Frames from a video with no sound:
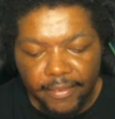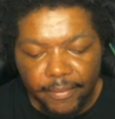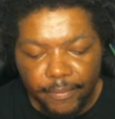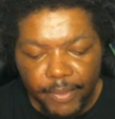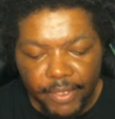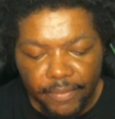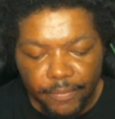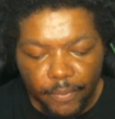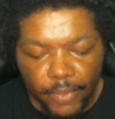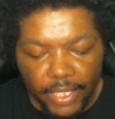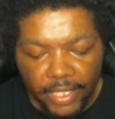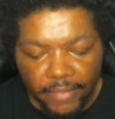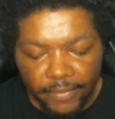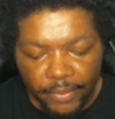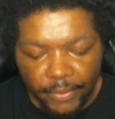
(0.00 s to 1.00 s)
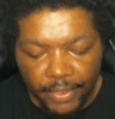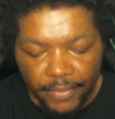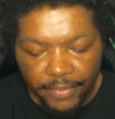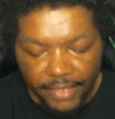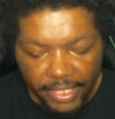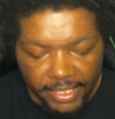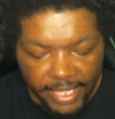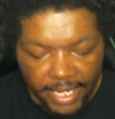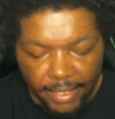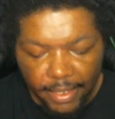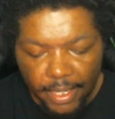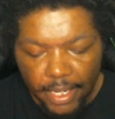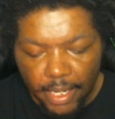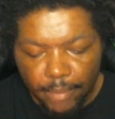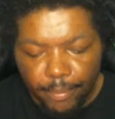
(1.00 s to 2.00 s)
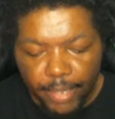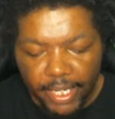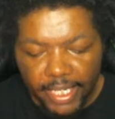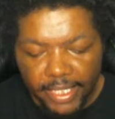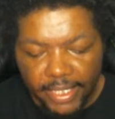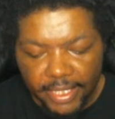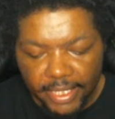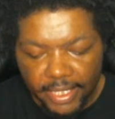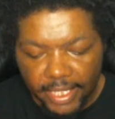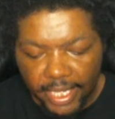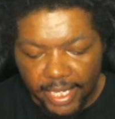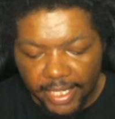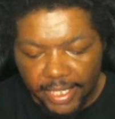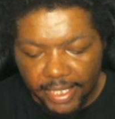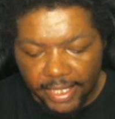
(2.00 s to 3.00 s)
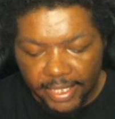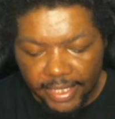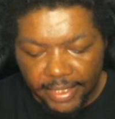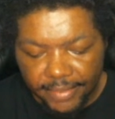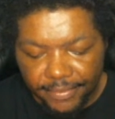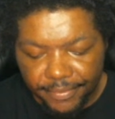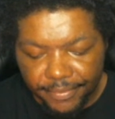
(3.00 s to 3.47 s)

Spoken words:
with the full interview and everything like that, bringing like the